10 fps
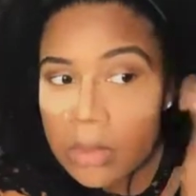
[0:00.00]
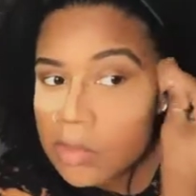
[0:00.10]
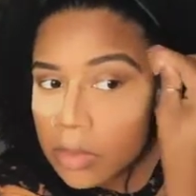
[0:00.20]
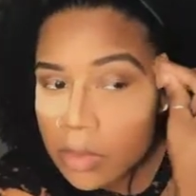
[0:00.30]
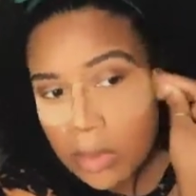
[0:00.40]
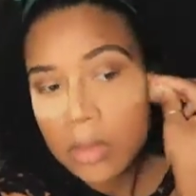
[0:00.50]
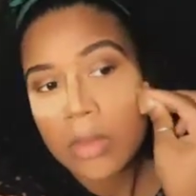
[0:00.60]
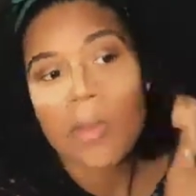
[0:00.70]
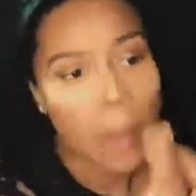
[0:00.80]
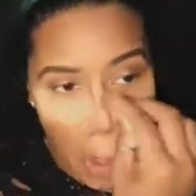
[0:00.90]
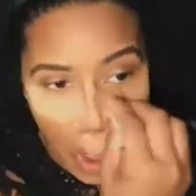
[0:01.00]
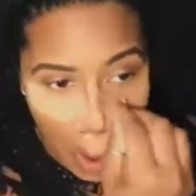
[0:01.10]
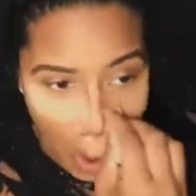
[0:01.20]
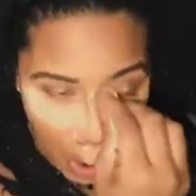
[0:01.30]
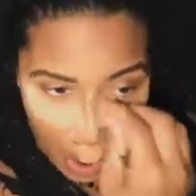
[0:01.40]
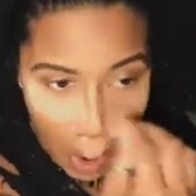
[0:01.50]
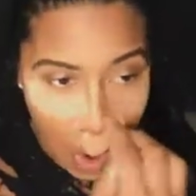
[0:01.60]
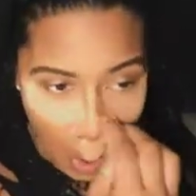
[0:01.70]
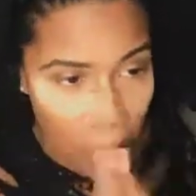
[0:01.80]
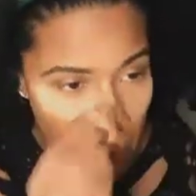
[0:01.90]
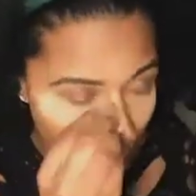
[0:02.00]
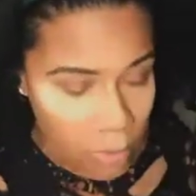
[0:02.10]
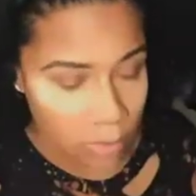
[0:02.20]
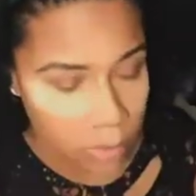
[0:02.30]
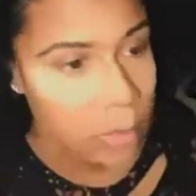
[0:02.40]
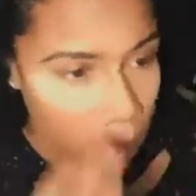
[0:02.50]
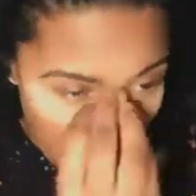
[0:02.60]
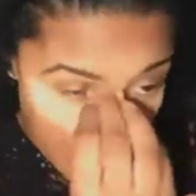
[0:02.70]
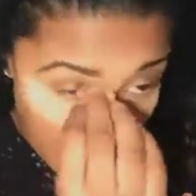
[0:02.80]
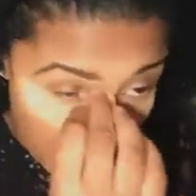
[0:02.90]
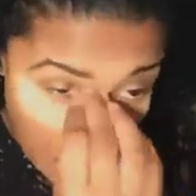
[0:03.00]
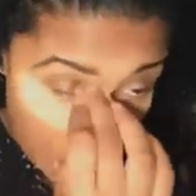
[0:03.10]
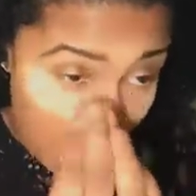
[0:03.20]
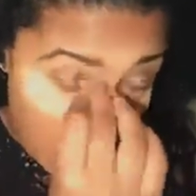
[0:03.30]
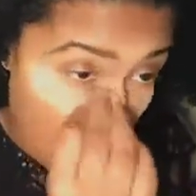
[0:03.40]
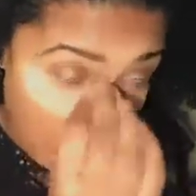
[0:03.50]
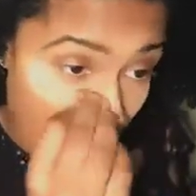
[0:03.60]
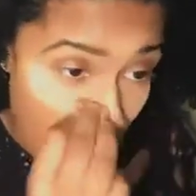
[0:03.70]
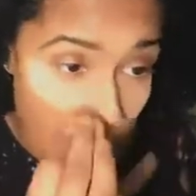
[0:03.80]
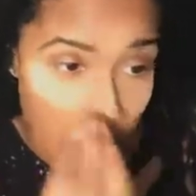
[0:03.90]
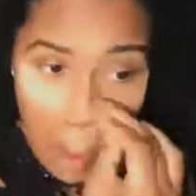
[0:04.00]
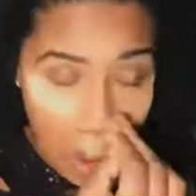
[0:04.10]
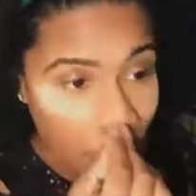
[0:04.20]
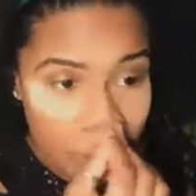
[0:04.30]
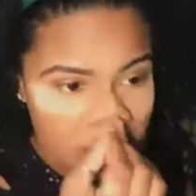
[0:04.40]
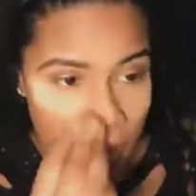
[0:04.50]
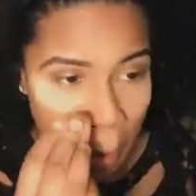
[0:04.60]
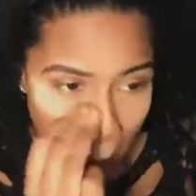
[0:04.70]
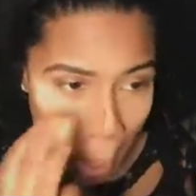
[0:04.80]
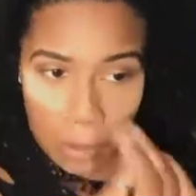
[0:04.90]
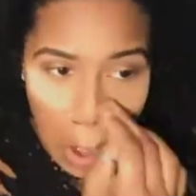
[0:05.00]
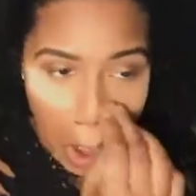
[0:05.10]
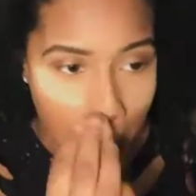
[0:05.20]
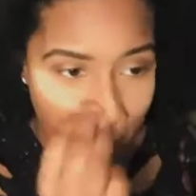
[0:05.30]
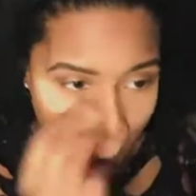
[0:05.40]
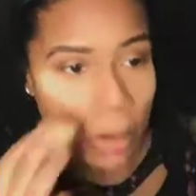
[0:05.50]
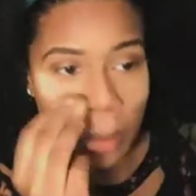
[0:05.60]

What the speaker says: Like Fenty makeup is like the ish. So you blend that out.